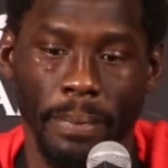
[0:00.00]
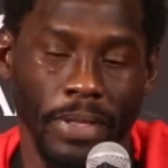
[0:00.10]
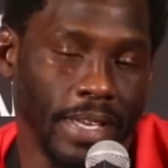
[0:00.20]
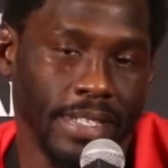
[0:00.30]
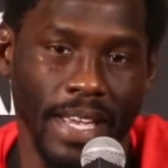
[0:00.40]

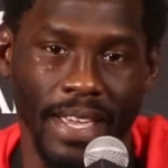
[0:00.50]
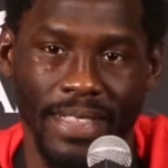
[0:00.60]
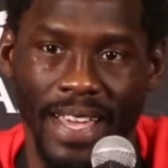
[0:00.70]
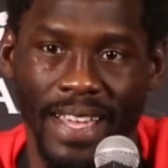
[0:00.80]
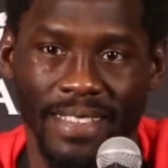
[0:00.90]
You can say
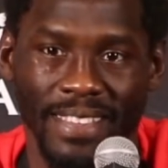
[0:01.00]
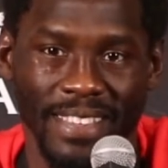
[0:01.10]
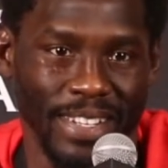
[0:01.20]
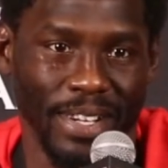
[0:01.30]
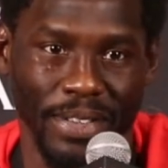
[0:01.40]
that,
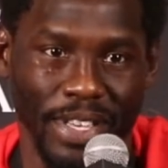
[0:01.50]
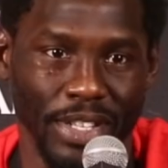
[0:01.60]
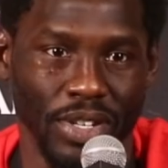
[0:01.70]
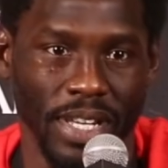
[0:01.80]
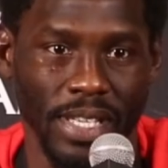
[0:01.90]
you know, you
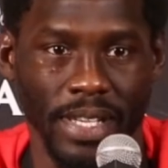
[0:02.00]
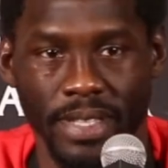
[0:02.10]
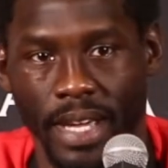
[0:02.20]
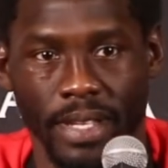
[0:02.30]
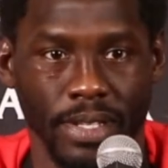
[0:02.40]
can
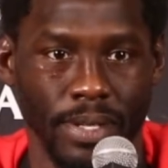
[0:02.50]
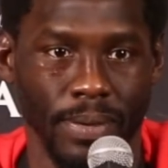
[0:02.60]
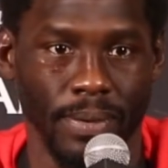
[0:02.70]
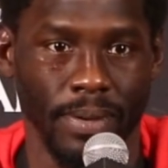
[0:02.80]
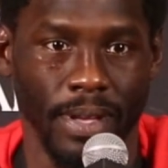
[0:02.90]
translate that
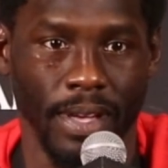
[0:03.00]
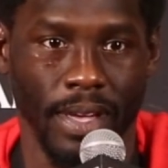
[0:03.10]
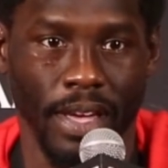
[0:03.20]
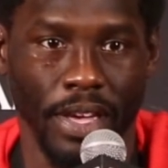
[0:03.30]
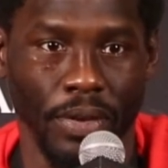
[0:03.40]
into
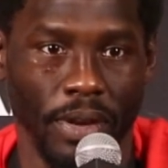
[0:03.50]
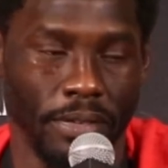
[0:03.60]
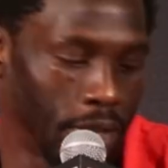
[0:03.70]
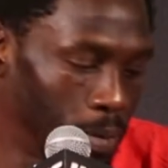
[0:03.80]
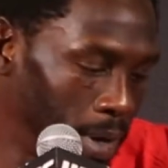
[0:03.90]
a
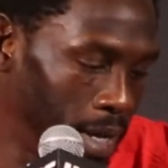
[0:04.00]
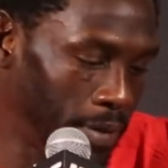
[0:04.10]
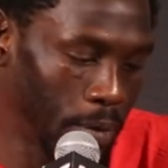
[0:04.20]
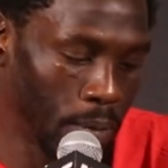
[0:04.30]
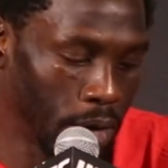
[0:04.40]
UFC win
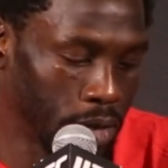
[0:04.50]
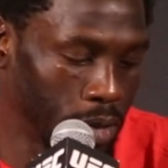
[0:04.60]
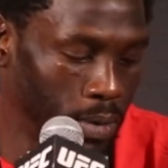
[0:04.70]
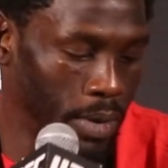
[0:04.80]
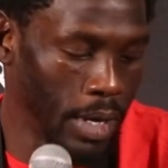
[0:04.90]
if you want
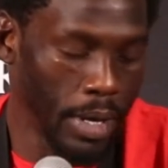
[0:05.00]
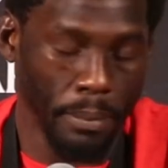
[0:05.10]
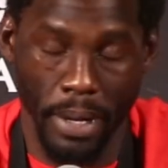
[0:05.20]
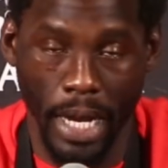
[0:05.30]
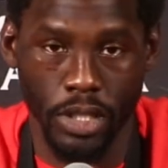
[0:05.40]
to,
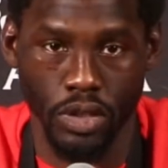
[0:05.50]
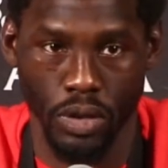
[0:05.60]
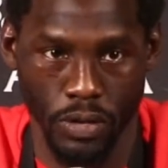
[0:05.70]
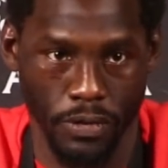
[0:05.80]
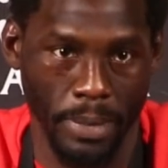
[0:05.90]
but I just
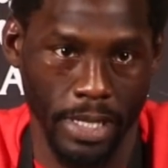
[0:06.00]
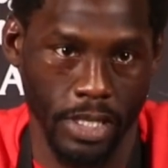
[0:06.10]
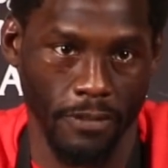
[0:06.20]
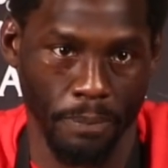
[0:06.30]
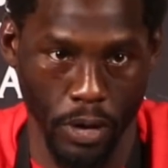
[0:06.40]
use it for
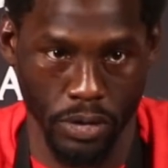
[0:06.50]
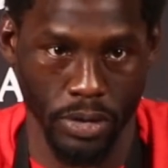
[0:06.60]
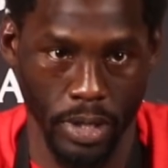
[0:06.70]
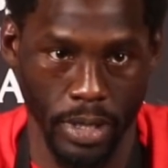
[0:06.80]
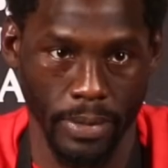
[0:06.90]
myself
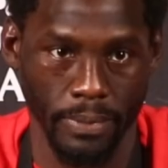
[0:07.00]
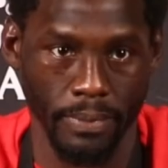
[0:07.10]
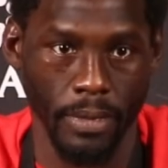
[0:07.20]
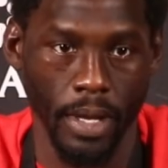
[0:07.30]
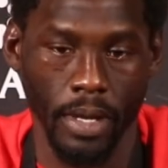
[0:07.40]
personally.
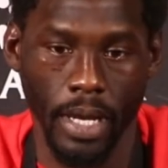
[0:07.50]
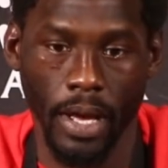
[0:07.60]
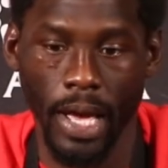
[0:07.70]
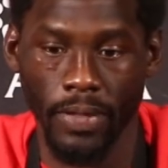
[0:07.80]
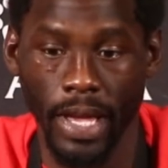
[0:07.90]
Now,
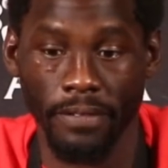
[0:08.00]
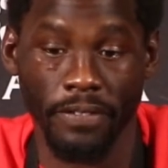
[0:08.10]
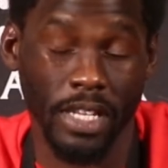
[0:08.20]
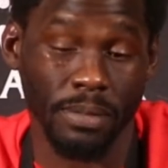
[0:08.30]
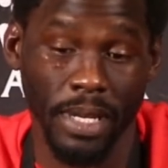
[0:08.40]
how that
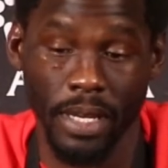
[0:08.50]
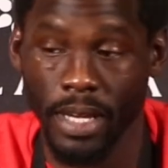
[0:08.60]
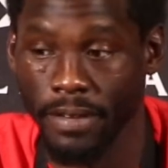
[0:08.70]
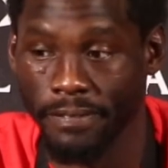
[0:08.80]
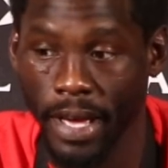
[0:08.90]
affects me
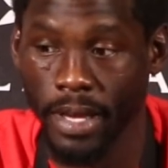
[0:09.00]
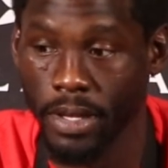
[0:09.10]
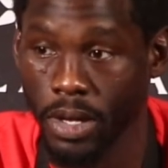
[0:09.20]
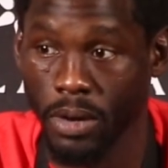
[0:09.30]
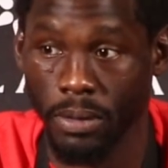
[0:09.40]
in a fight,
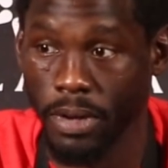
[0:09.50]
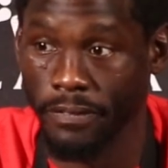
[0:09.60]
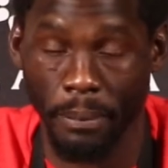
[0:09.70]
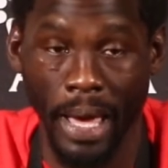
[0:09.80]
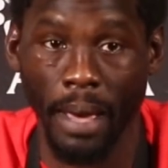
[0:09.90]
you know,
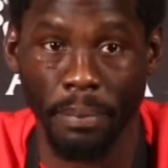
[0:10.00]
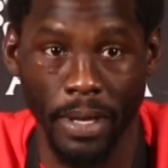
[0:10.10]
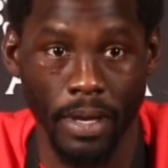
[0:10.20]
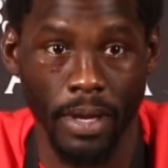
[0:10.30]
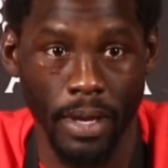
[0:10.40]
if I'm
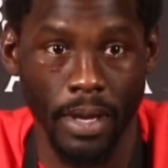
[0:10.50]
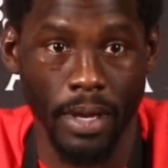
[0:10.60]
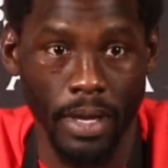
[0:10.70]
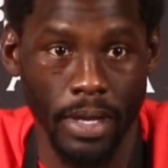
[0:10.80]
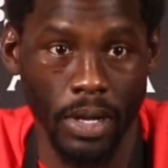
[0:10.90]
happy,
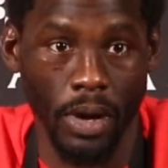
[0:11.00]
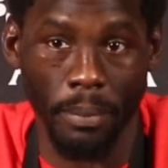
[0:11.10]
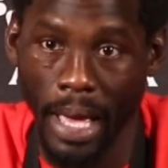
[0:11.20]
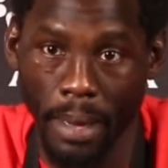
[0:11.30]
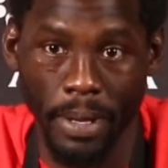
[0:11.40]
you know,
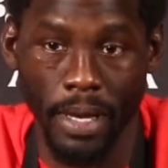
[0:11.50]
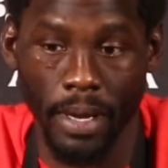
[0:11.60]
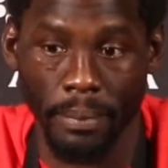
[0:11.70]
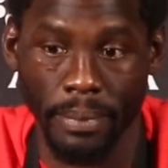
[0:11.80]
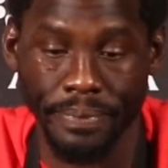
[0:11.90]
I'm happy.
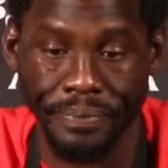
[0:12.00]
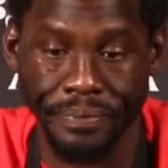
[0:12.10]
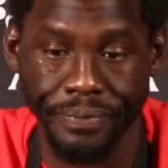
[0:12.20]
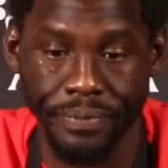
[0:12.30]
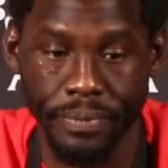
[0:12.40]

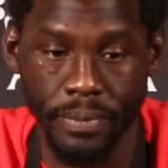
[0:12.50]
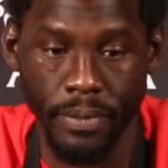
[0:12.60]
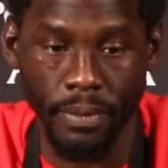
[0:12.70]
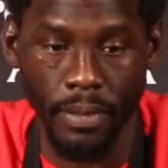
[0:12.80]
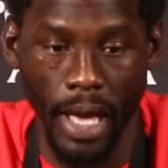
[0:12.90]

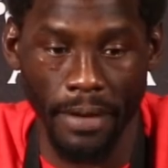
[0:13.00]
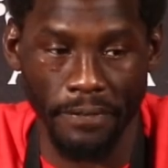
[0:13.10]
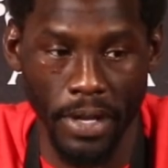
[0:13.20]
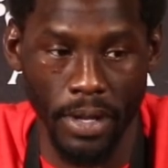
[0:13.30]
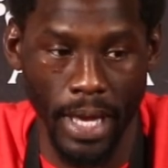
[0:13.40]
I
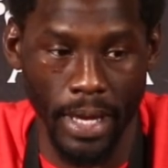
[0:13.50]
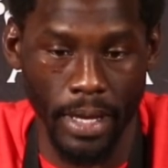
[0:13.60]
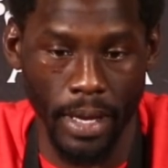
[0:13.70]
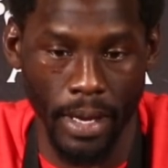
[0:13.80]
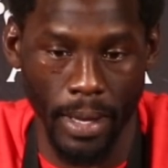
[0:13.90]
feel
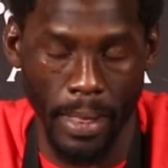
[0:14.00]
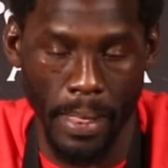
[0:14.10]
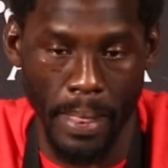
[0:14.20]
like, I